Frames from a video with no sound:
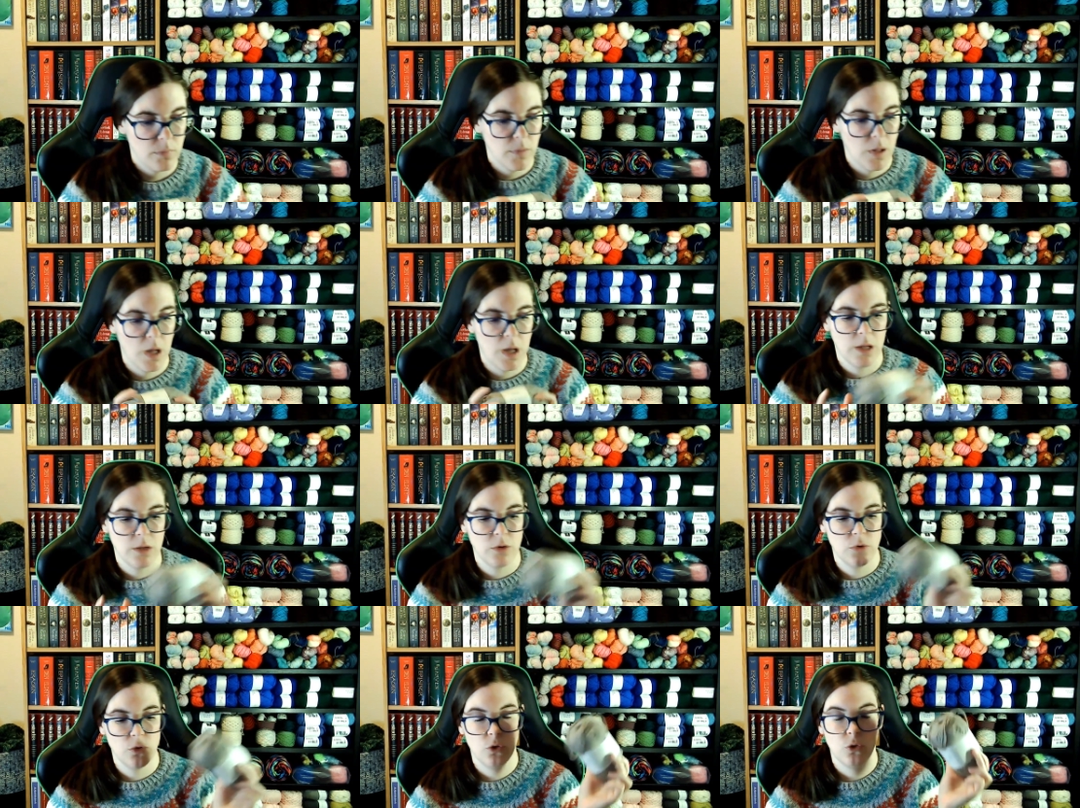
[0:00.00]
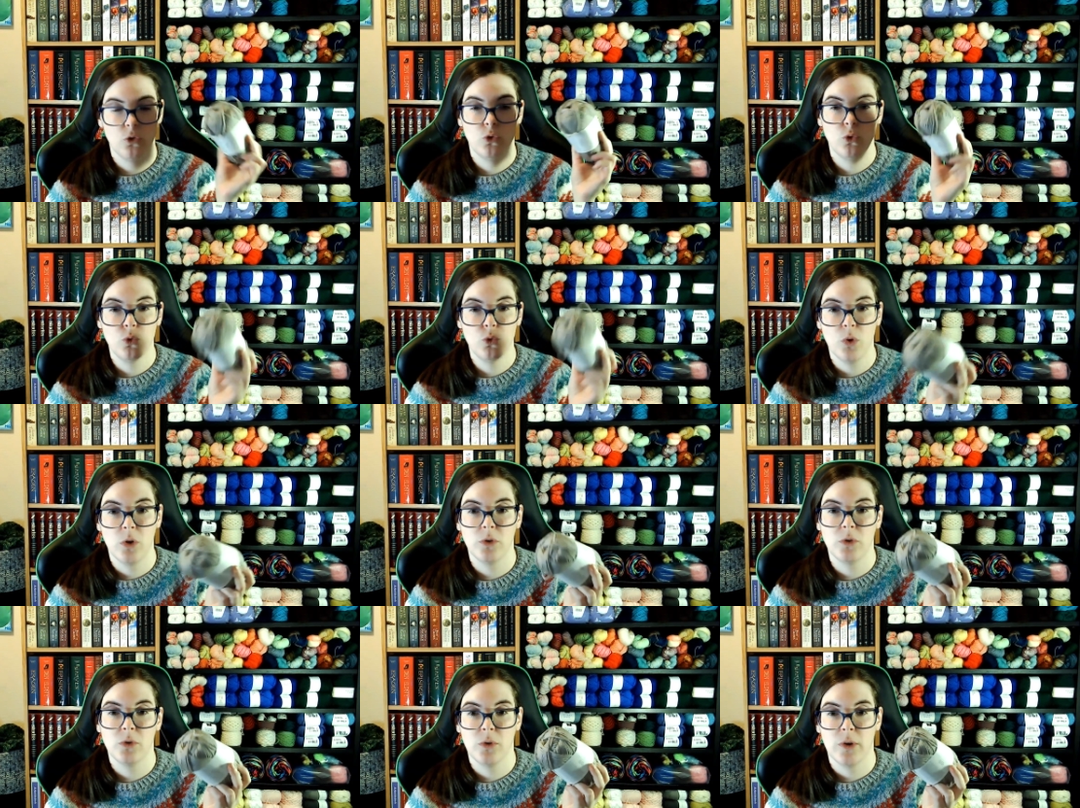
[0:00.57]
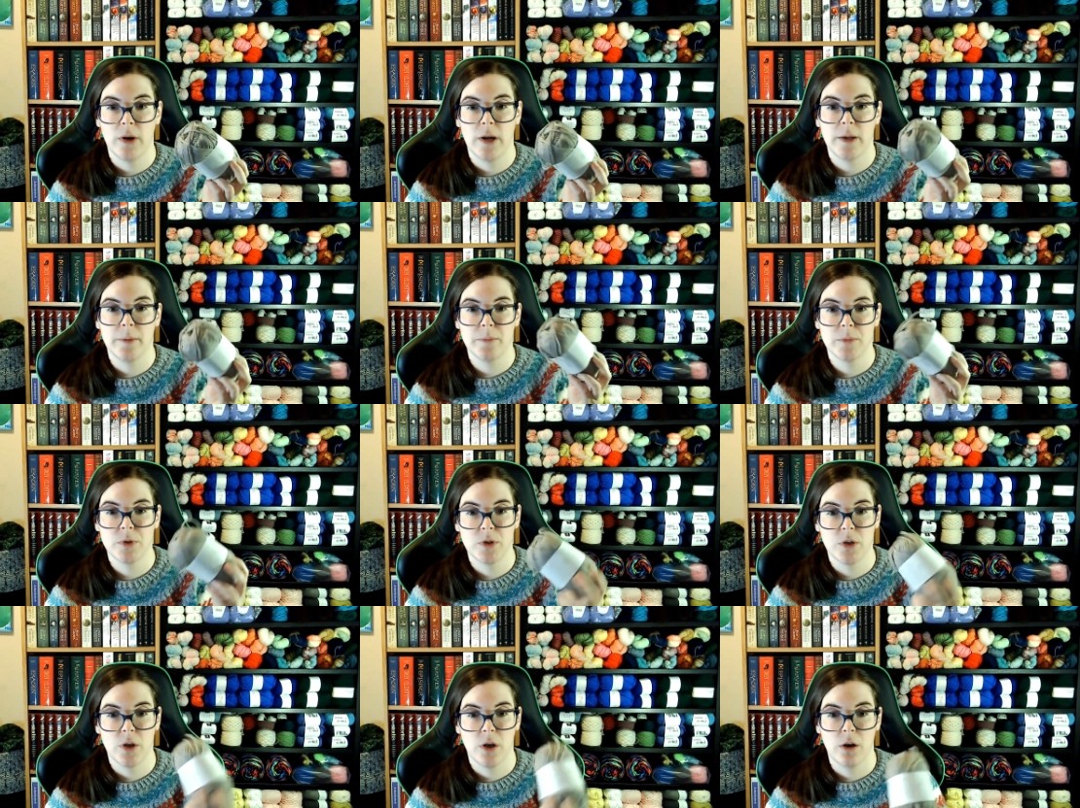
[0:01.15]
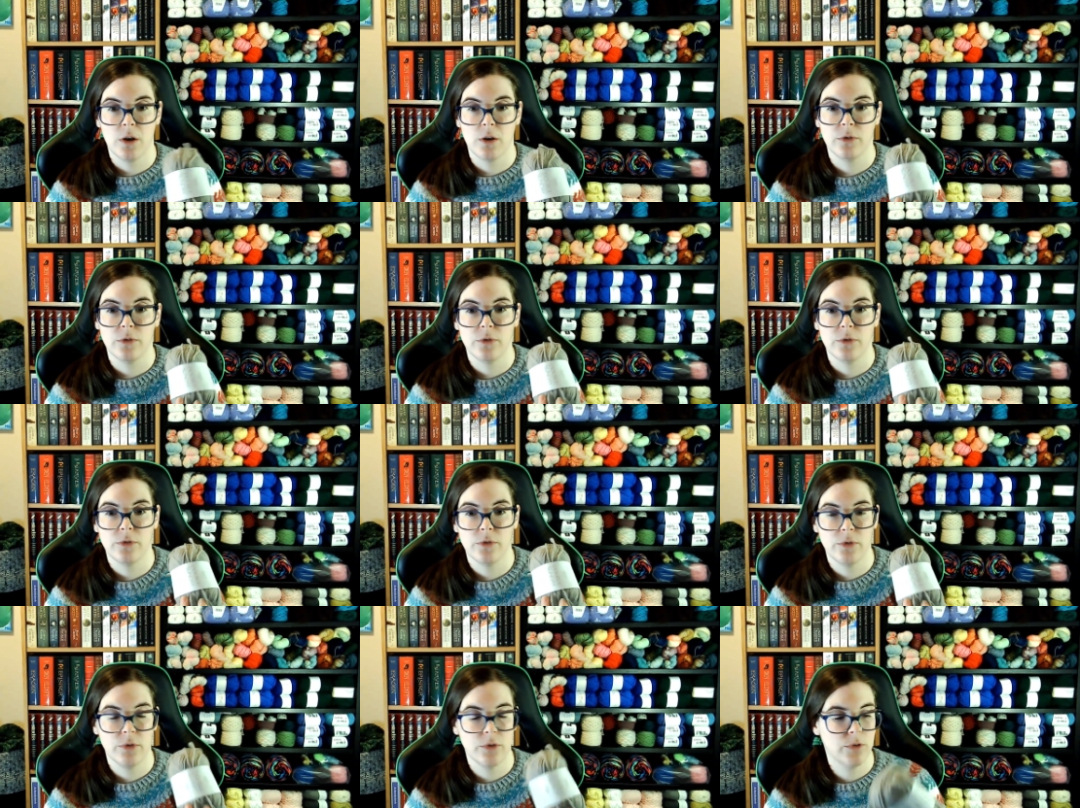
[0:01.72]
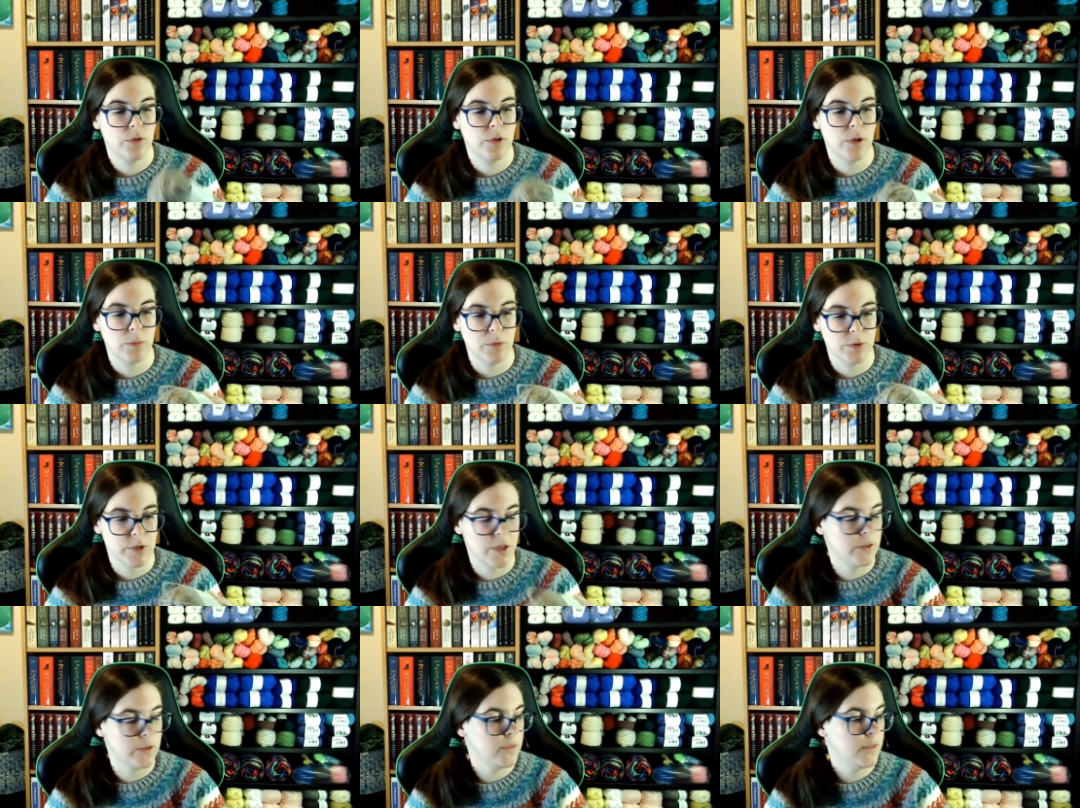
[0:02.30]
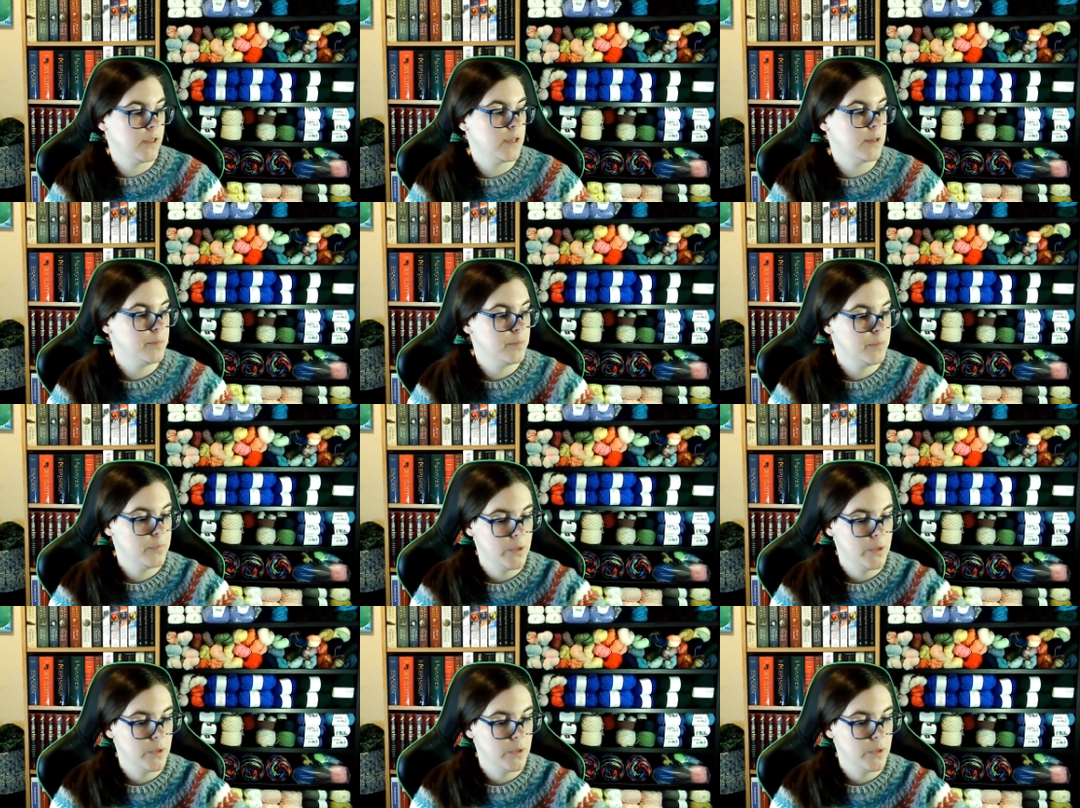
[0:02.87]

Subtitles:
and 200 grams of double Sunday,